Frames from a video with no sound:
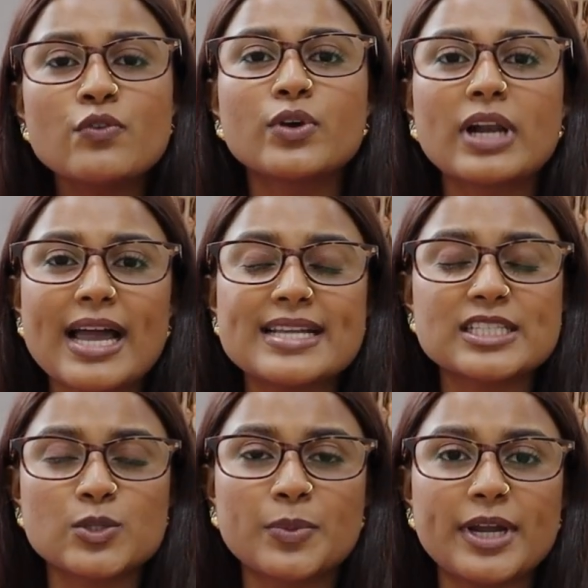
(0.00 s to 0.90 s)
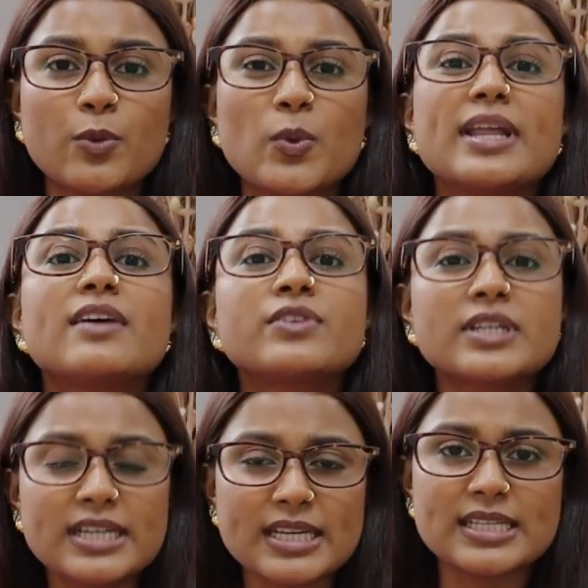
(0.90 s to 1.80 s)
for clients to bring whatever
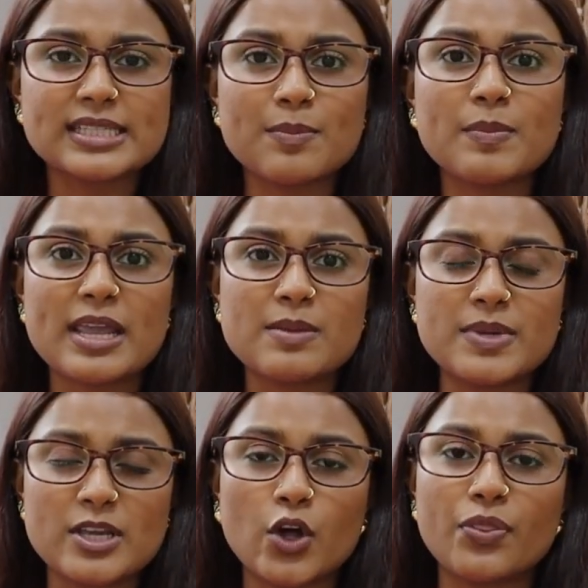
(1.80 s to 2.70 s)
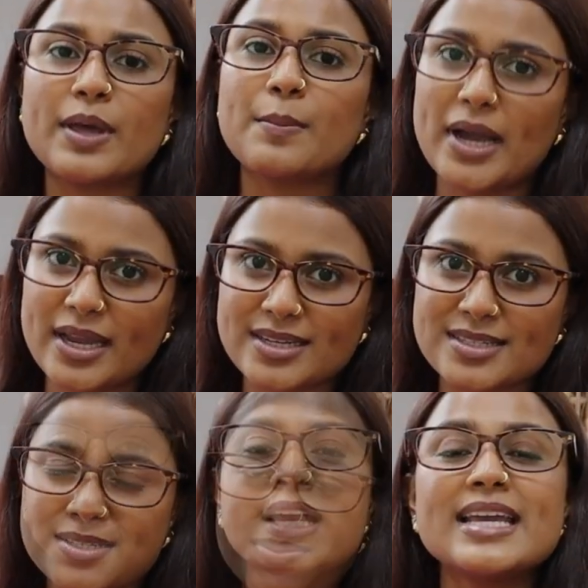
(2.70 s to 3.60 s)
it is that may be on their
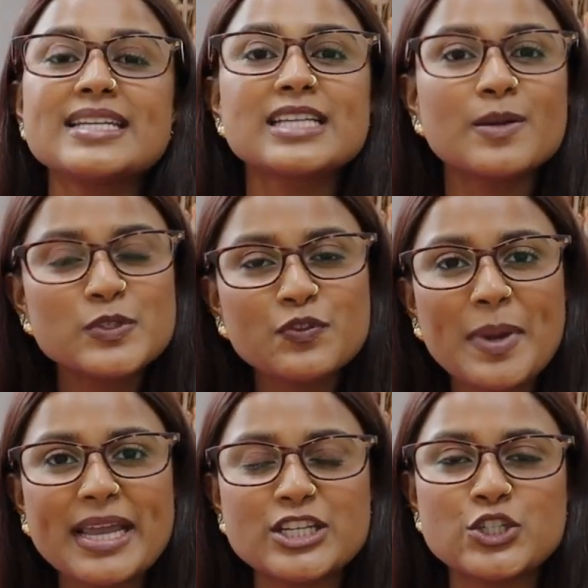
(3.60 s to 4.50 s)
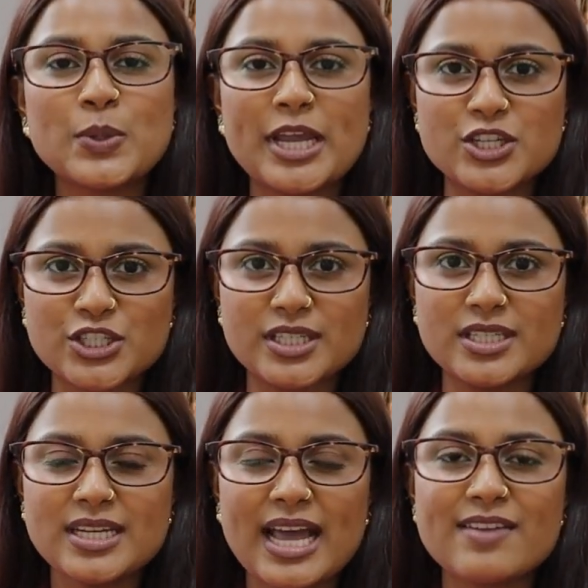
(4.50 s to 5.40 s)
mind. In terms of my
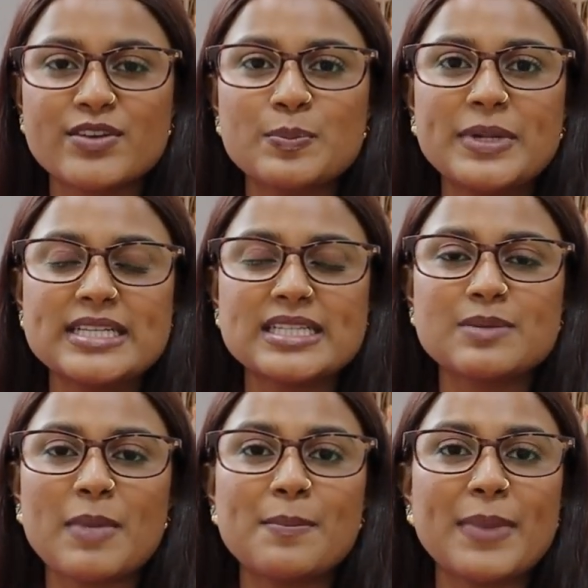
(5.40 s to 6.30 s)
education, I've completed my